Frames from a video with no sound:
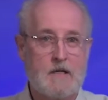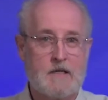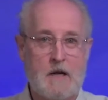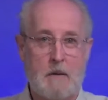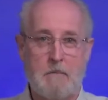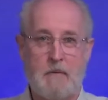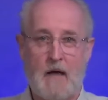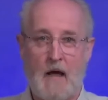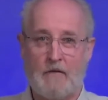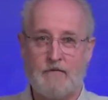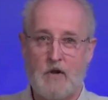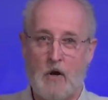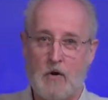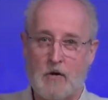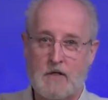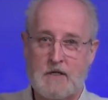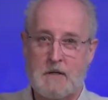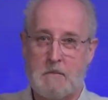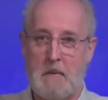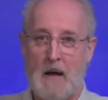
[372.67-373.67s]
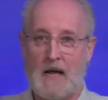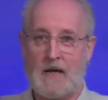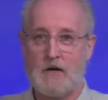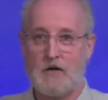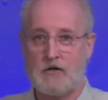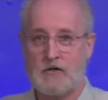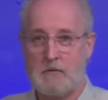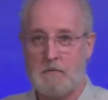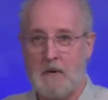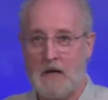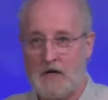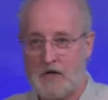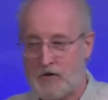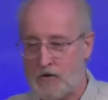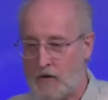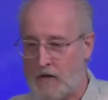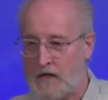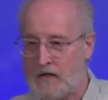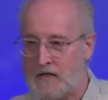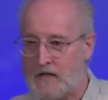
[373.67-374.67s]
Something I've noticed in my years of
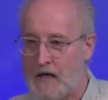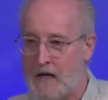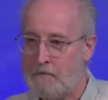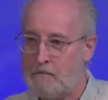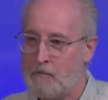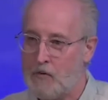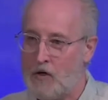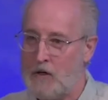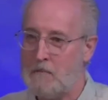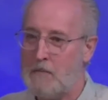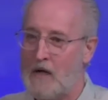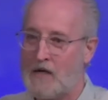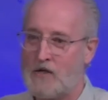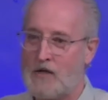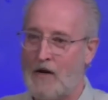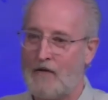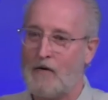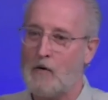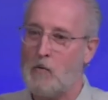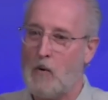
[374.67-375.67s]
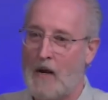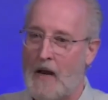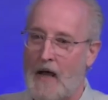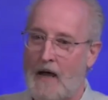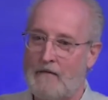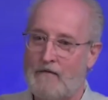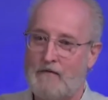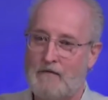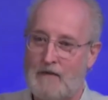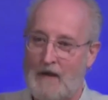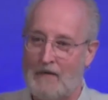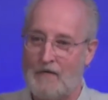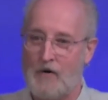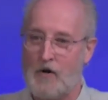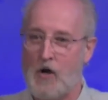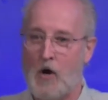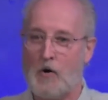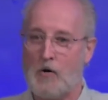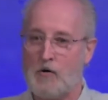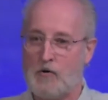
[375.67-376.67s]
ministry is that pretty much everyone I've ever
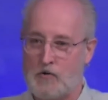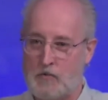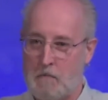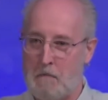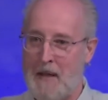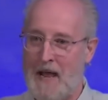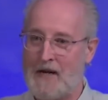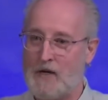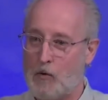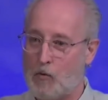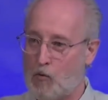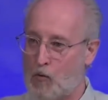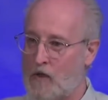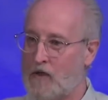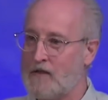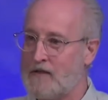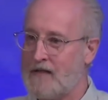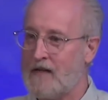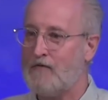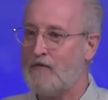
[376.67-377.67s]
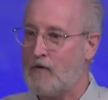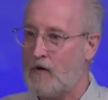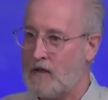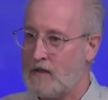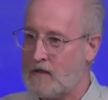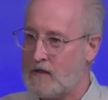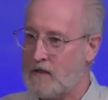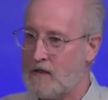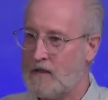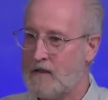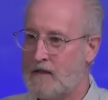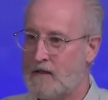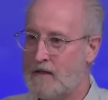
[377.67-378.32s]
known who's made a real difference